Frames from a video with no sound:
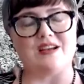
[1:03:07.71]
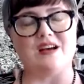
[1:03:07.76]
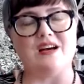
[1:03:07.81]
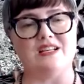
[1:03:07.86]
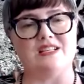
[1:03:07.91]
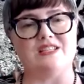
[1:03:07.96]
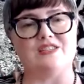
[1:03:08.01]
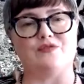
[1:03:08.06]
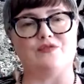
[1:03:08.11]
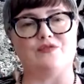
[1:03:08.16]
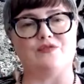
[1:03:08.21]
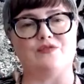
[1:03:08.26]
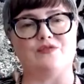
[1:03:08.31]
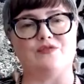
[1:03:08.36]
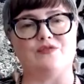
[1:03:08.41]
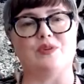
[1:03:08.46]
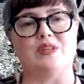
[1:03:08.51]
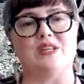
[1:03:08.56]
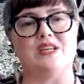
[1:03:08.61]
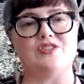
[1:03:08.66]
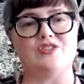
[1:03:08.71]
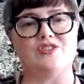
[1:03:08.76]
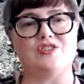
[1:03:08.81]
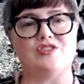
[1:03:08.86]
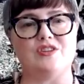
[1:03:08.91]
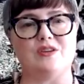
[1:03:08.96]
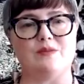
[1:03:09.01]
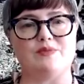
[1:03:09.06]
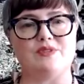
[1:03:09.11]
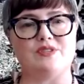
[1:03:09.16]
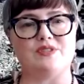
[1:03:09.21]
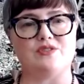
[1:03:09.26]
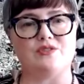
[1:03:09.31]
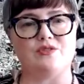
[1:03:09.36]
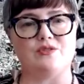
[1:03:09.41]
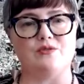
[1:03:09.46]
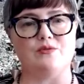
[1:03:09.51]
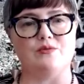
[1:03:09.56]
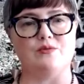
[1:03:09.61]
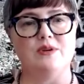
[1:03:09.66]
relationships to
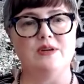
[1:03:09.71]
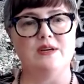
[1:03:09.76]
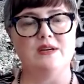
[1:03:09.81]
to